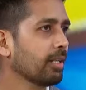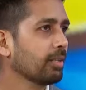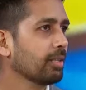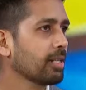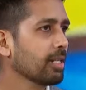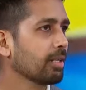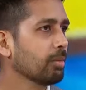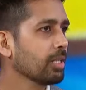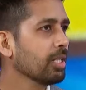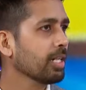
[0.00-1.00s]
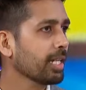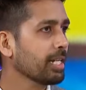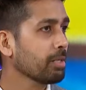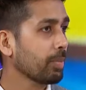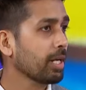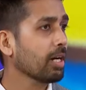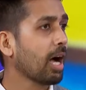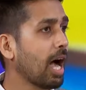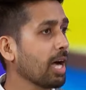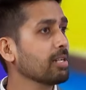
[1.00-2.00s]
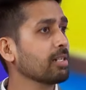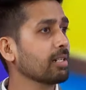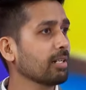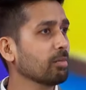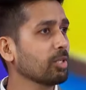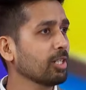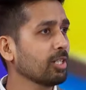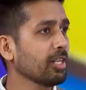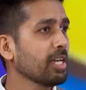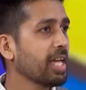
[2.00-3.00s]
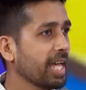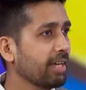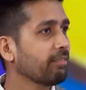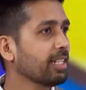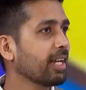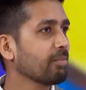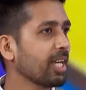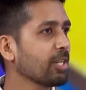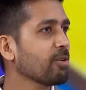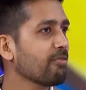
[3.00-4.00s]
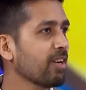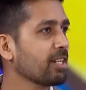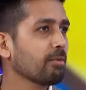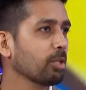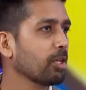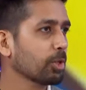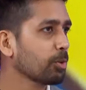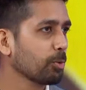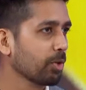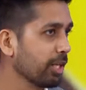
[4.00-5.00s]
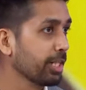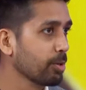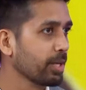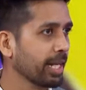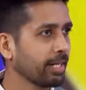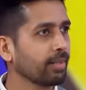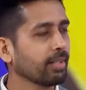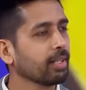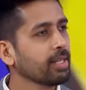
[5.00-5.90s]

the trail commission and getting paid a higher commission every time the A U M went up without you really doing anything.